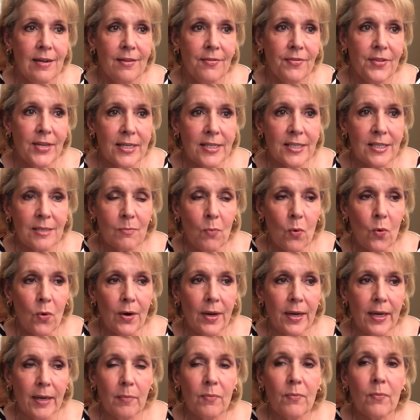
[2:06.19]
this
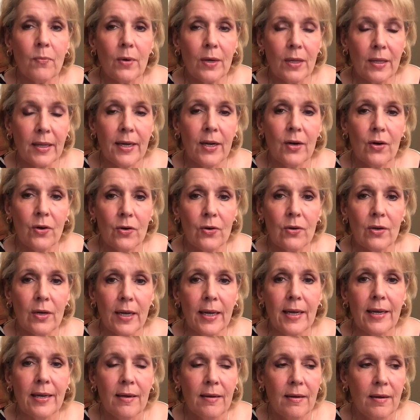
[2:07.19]
morning really
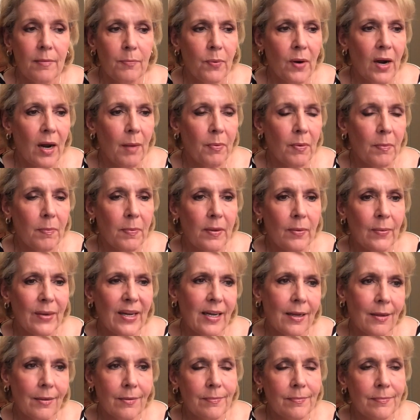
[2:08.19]
early,
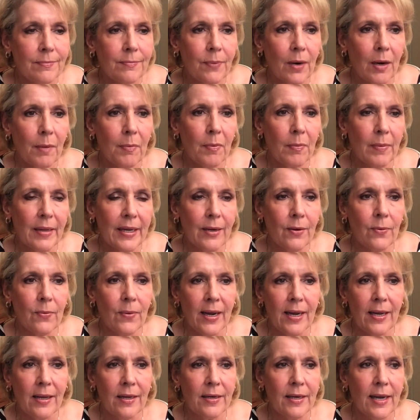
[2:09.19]
probably
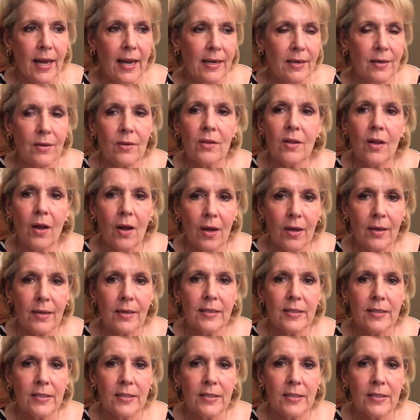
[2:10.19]
around 8 o'clock.